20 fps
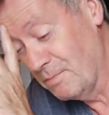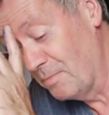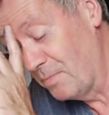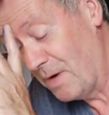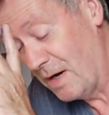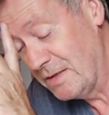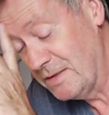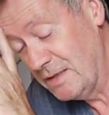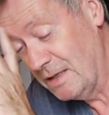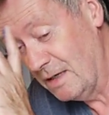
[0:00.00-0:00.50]

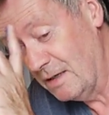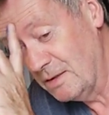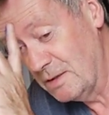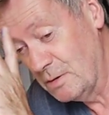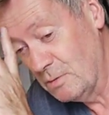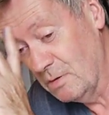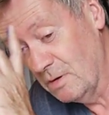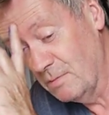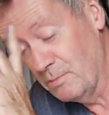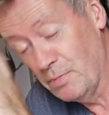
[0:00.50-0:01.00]
biting
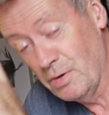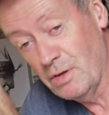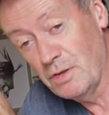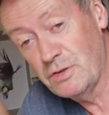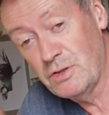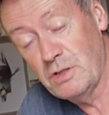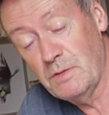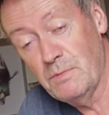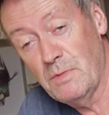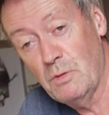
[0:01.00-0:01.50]
into a
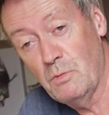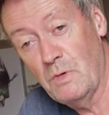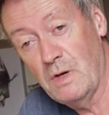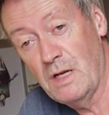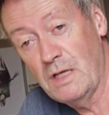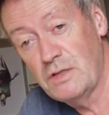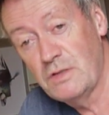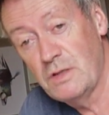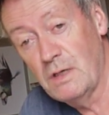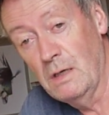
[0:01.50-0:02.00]
persimmon when
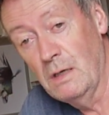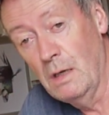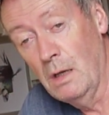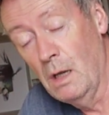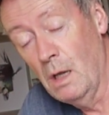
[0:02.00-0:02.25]
it's